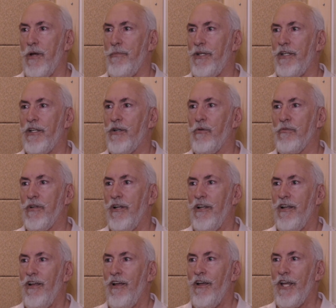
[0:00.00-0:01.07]
I mean, you don't
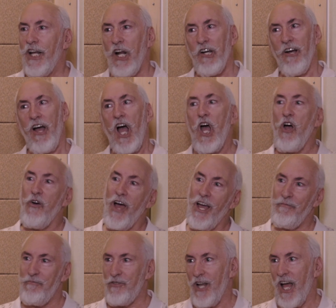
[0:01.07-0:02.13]
go,
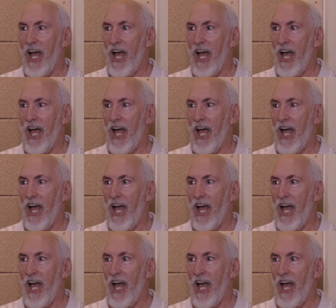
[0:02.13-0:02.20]
oh,